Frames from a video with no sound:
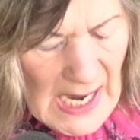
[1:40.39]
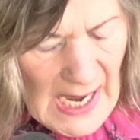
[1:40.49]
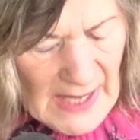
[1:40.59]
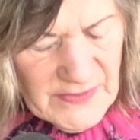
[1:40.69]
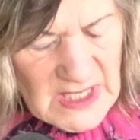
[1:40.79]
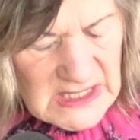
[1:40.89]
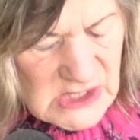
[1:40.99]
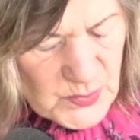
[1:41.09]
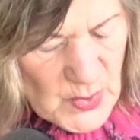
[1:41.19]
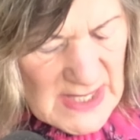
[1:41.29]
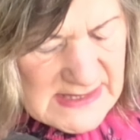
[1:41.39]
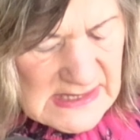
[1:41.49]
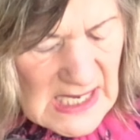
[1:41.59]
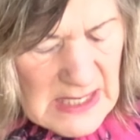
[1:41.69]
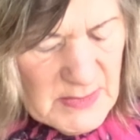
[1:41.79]
and the express
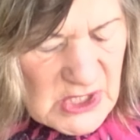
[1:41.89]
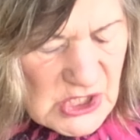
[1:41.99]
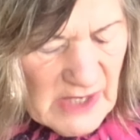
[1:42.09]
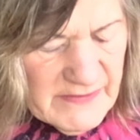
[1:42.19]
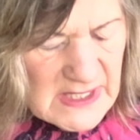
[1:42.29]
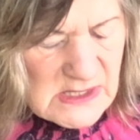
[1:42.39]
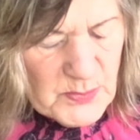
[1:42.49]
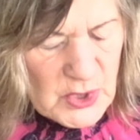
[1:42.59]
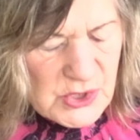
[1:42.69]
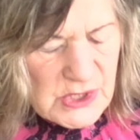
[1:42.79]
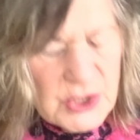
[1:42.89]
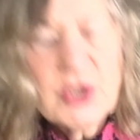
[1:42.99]
image of his person.